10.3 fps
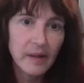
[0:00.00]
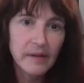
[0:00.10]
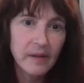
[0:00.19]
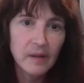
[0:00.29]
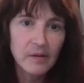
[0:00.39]

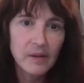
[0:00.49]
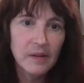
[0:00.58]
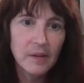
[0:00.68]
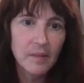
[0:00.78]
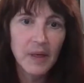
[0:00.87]
in
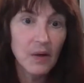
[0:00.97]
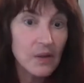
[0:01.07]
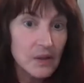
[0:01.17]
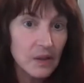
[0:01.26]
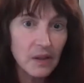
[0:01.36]

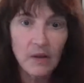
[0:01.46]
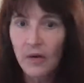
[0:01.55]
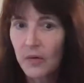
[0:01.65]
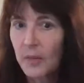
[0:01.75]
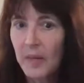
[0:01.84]
comparison,
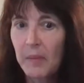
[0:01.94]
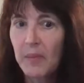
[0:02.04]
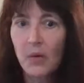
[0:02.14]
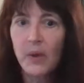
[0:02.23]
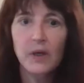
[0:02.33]

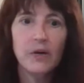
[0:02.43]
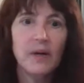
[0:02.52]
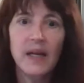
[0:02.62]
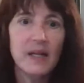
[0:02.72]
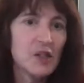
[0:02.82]
remember when your
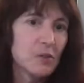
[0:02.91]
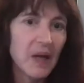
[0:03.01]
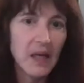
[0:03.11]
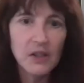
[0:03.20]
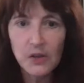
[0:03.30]
dad
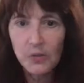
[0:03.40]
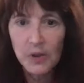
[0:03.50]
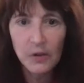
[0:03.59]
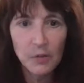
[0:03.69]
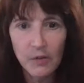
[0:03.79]
spanked you
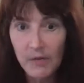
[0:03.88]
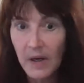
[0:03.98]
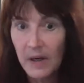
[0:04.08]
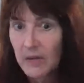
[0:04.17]
when you were 5